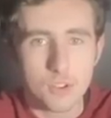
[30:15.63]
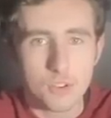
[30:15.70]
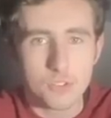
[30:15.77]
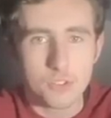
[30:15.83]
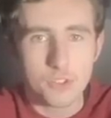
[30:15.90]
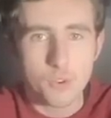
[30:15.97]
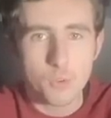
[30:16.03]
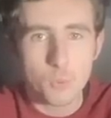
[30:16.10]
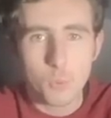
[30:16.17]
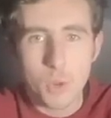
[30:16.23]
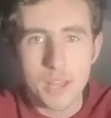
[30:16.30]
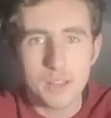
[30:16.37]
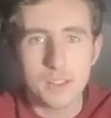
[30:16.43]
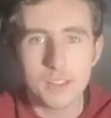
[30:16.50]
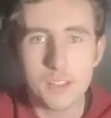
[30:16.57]
So
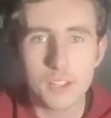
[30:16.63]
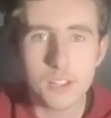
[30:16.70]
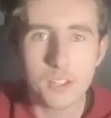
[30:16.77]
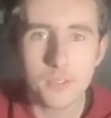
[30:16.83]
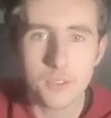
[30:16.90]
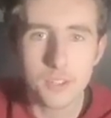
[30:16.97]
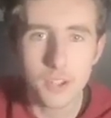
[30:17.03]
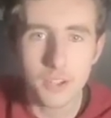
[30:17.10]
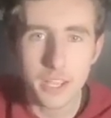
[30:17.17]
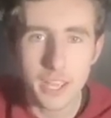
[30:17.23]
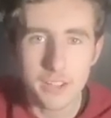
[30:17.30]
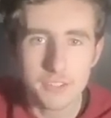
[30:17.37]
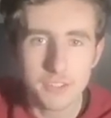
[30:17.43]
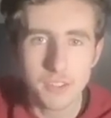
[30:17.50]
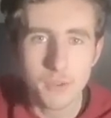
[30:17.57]
will...
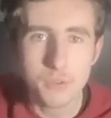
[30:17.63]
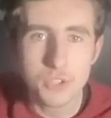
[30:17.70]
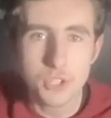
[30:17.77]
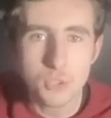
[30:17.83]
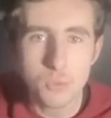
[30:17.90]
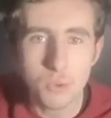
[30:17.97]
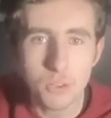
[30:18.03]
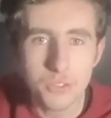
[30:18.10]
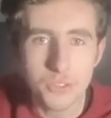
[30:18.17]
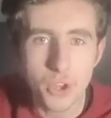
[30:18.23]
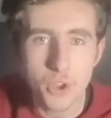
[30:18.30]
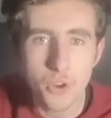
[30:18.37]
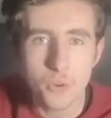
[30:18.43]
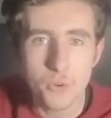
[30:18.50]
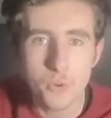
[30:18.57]
Okay, so you will
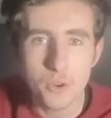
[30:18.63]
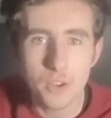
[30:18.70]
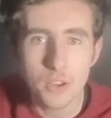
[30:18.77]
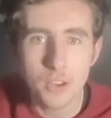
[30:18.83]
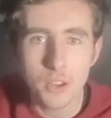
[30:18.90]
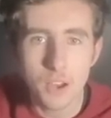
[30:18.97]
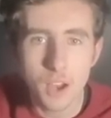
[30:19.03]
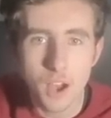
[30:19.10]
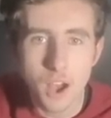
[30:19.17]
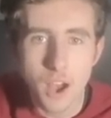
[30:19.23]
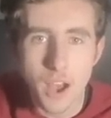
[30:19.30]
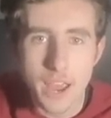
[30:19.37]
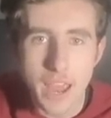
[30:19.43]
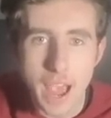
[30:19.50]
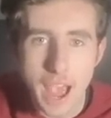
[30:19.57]
know
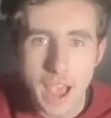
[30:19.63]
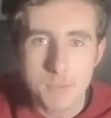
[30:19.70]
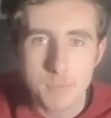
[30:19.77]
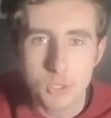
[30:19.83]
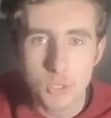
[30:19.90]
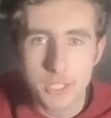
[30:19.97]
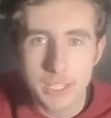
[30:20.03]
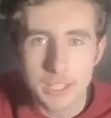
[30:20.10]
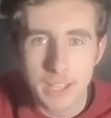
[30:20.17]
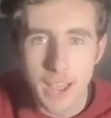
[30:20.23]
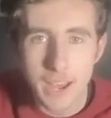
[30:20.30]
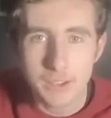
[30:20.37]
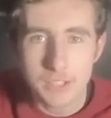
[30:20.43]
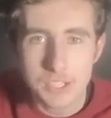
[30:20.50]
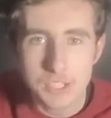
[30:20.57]
I am looking
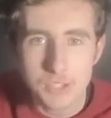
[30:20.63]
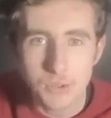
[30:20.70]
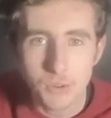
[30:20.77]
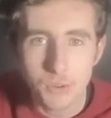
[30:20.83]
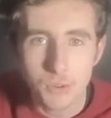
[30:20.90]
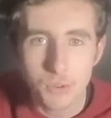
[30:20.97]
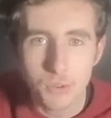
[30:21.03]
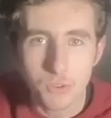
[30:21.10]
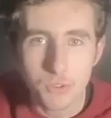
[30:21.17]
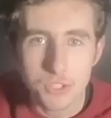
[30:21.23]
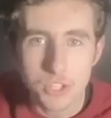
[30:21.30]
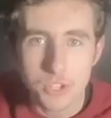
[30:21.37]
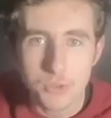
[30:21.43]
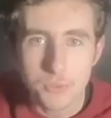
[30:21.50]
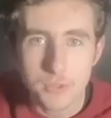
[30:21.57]
at your
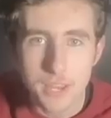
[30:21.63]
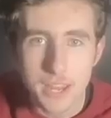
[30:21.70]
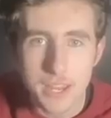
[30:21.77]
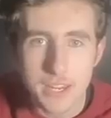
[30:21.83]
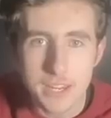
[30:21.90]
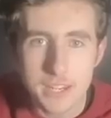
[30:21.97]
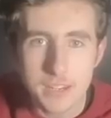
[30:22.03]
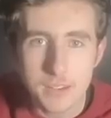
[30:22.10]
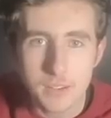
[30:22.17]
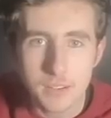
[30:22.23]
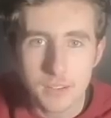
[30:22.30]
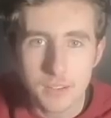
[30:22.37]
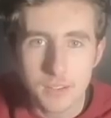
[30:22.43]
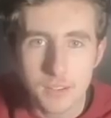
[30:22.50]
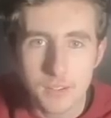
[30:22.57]
uni...
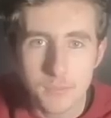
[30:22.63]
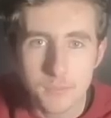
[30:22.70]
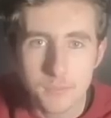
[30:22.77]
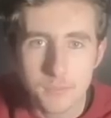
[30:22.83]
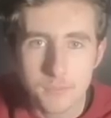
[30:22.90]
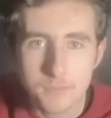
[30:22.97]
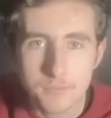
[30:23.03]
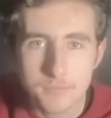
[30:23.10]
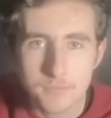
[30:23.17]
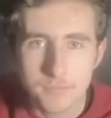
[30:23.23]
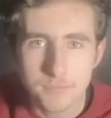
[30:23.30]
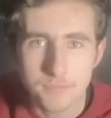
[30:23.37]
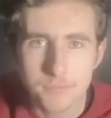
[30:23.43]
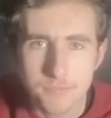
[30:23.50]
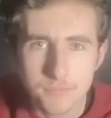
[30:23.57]
Hmm.